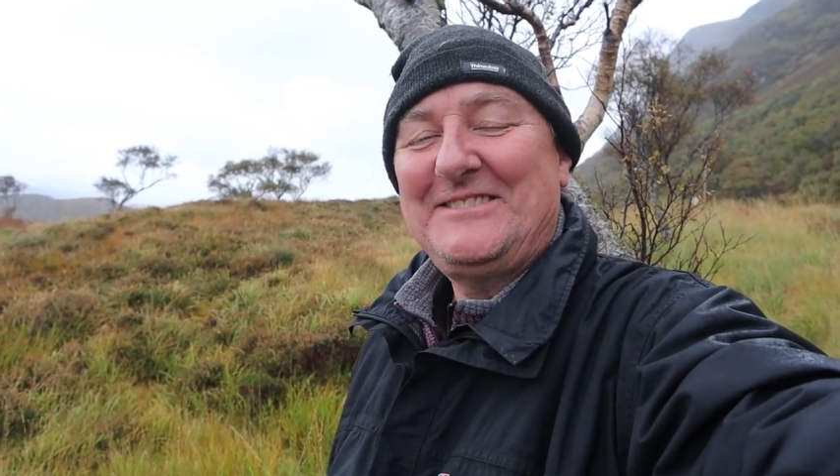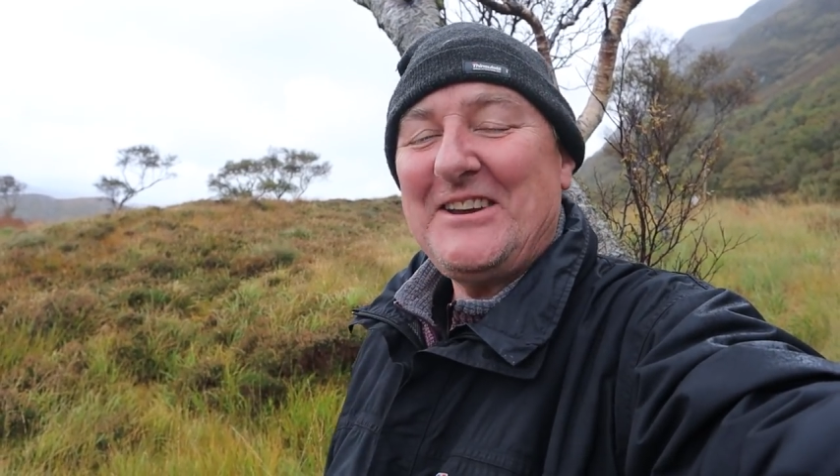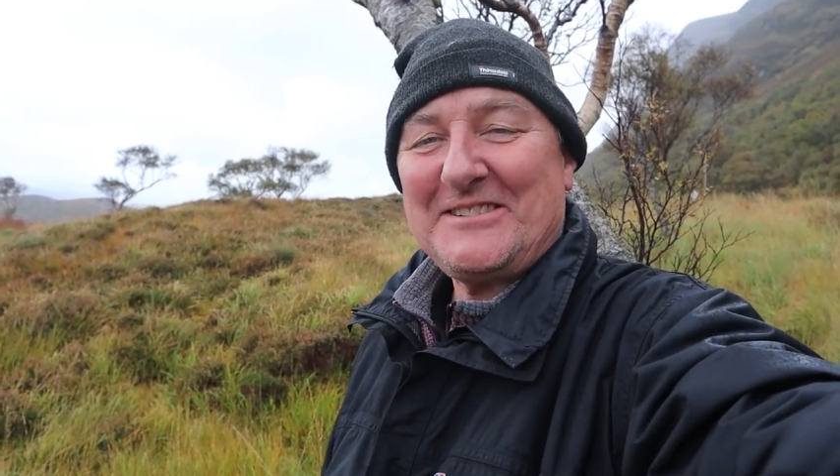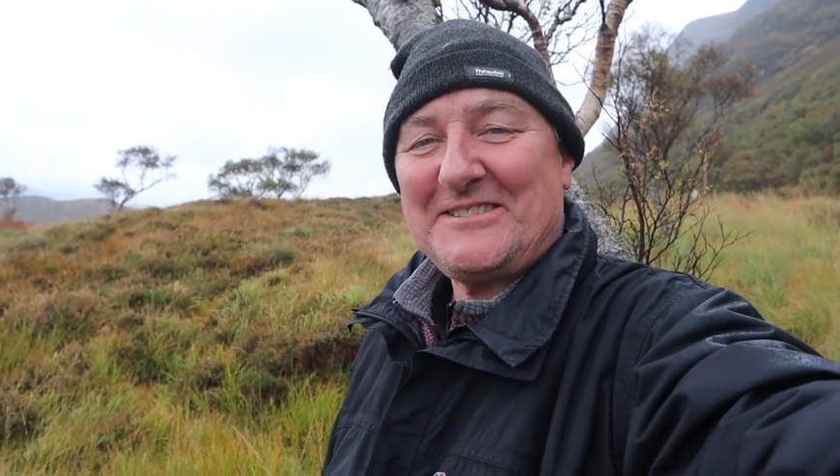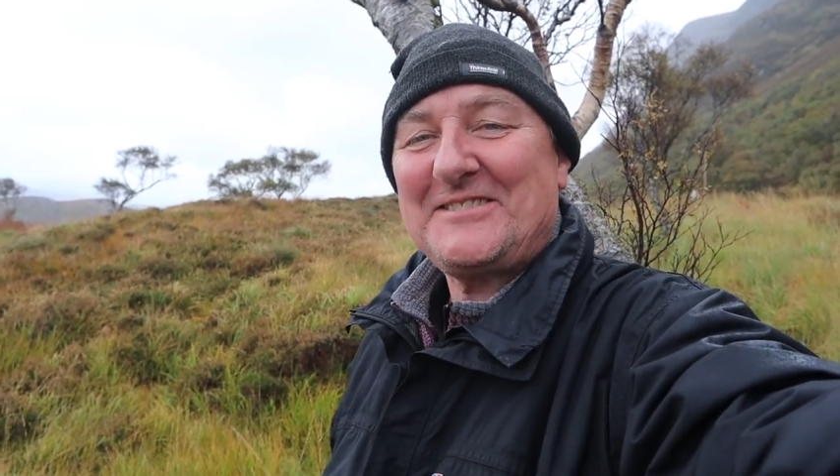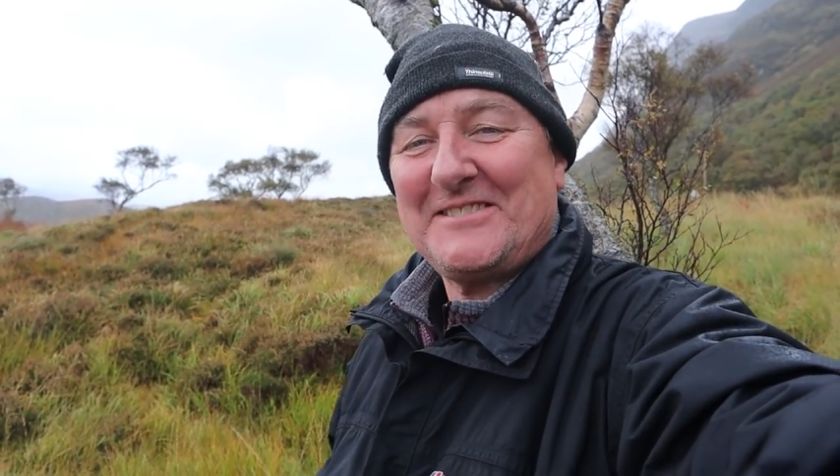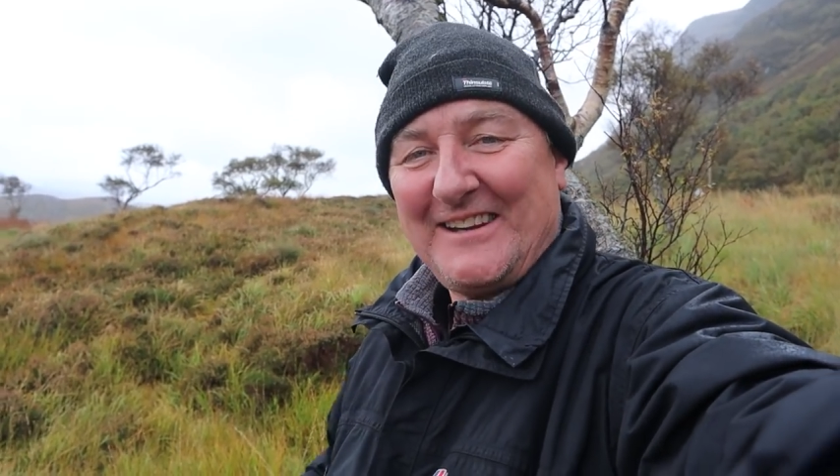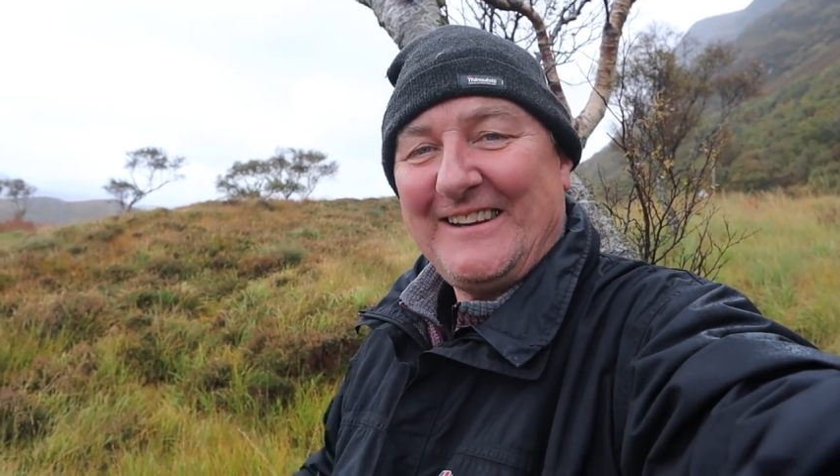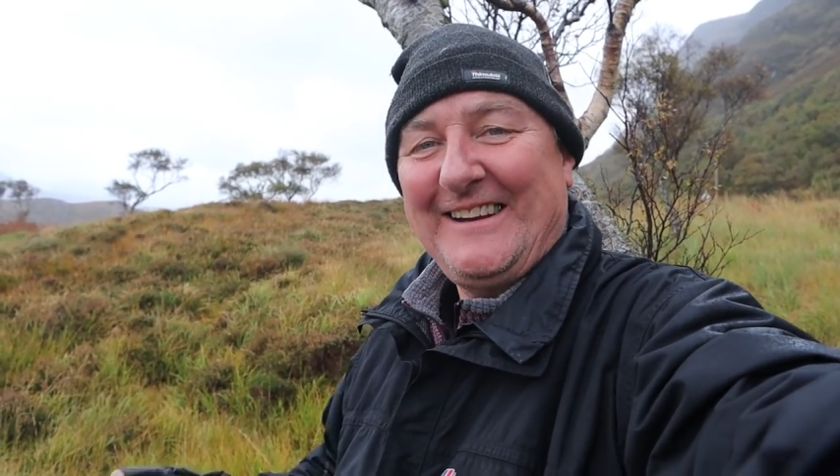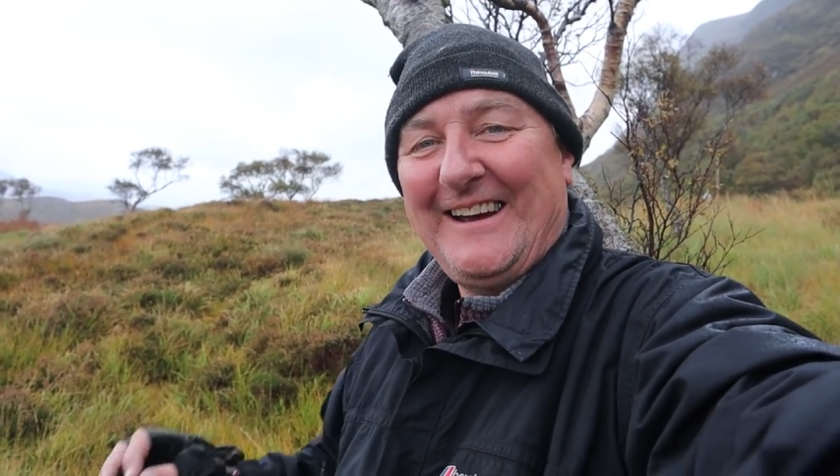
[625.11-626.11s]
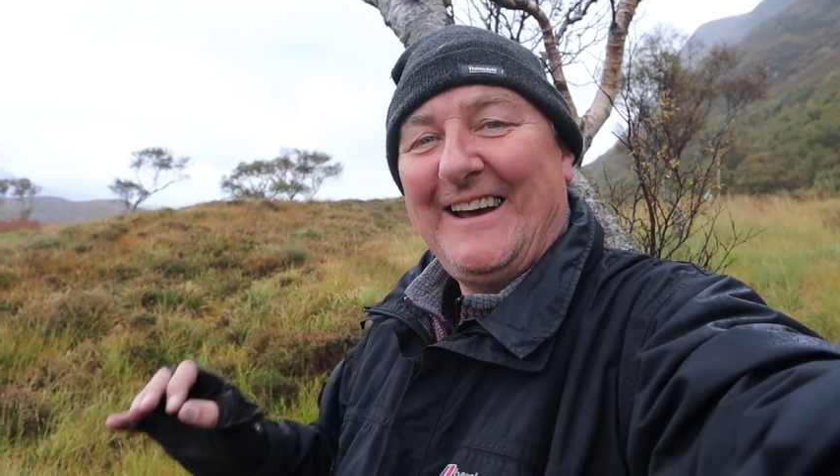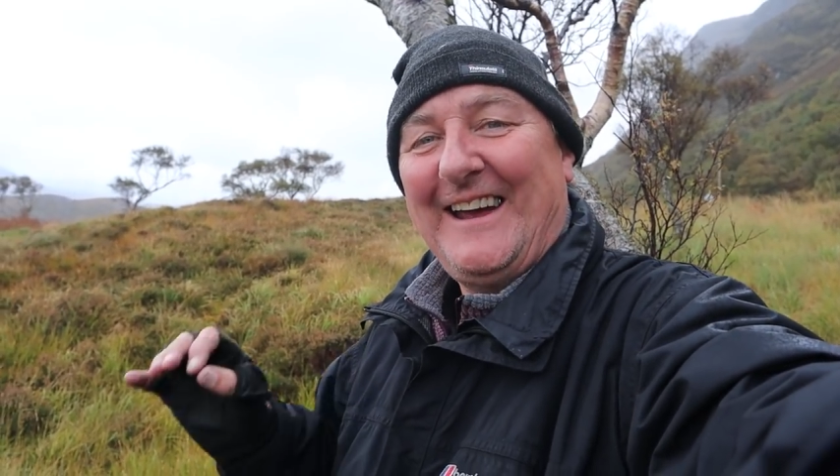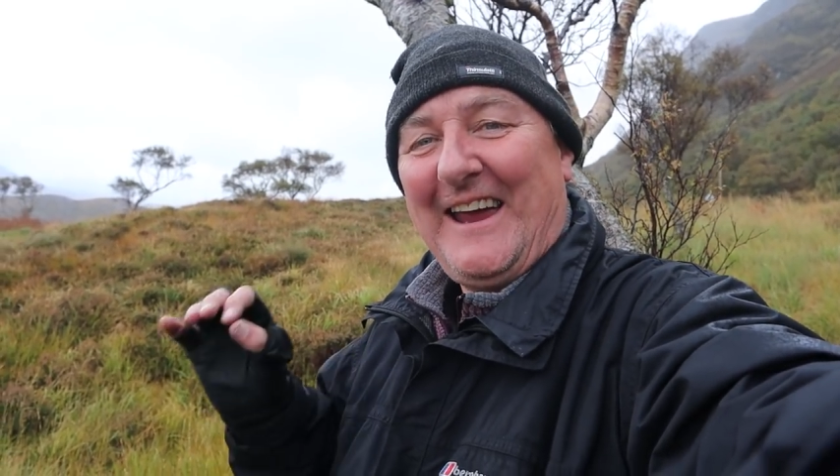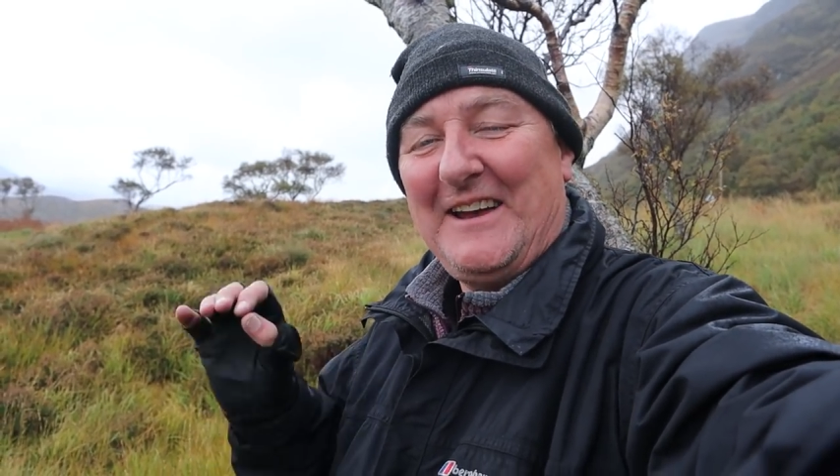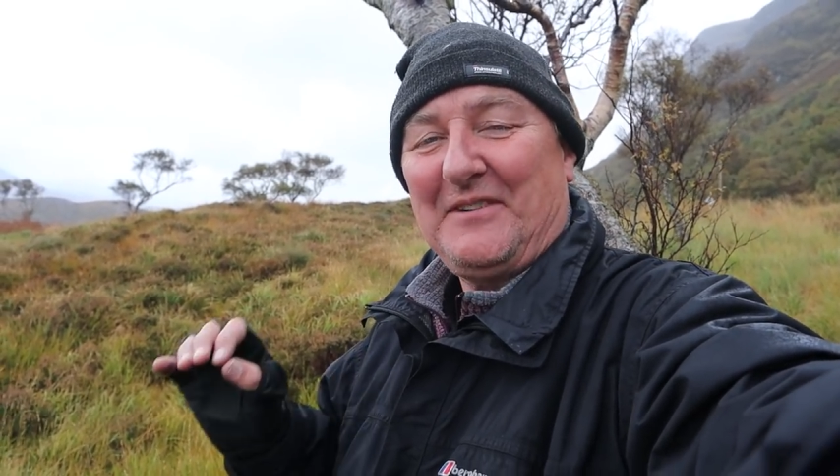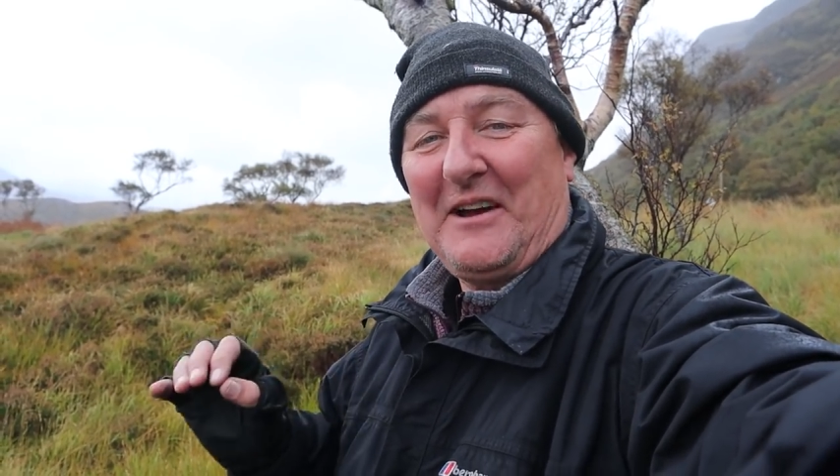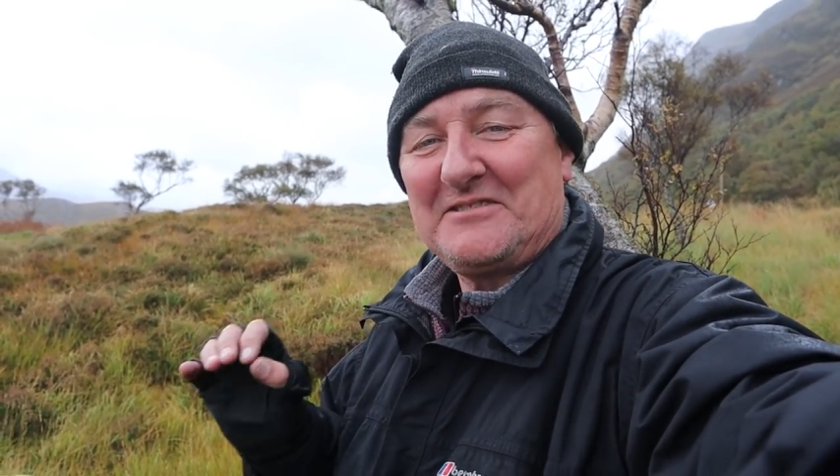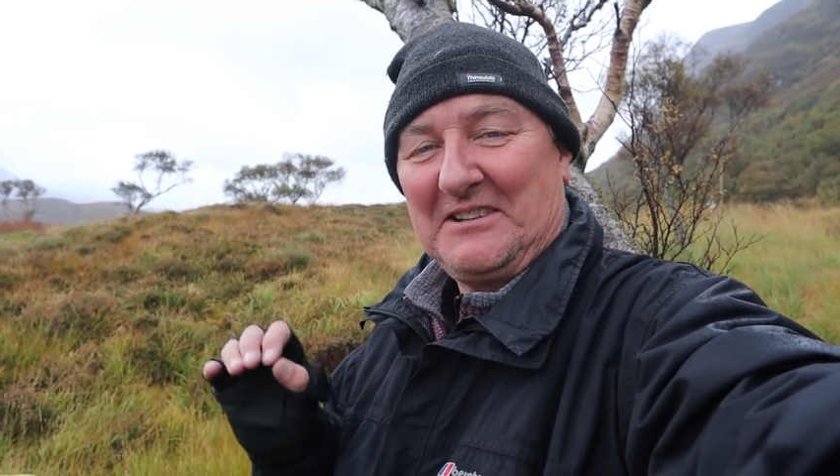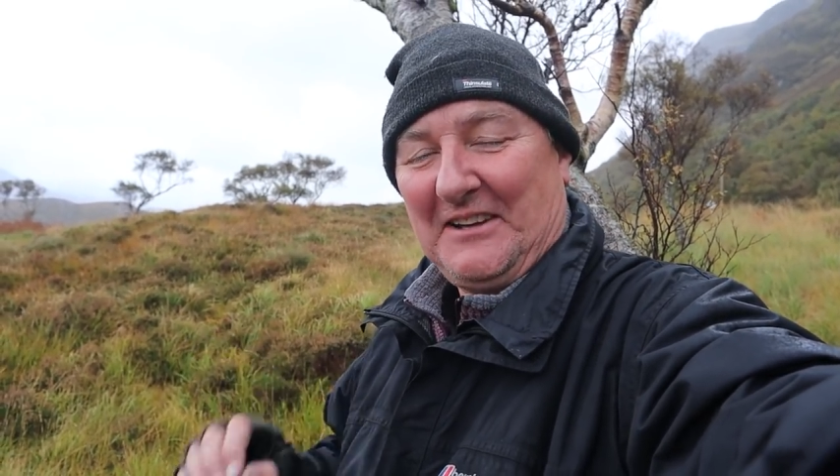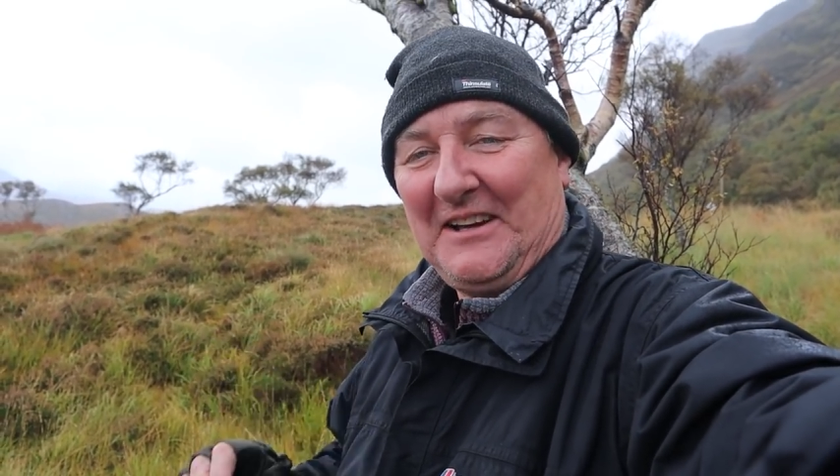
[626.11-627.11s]
just to see if I
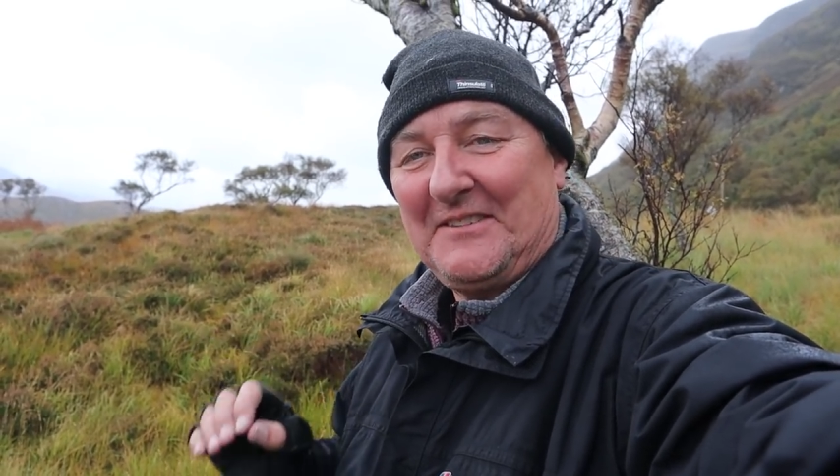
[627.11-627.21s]
was lucky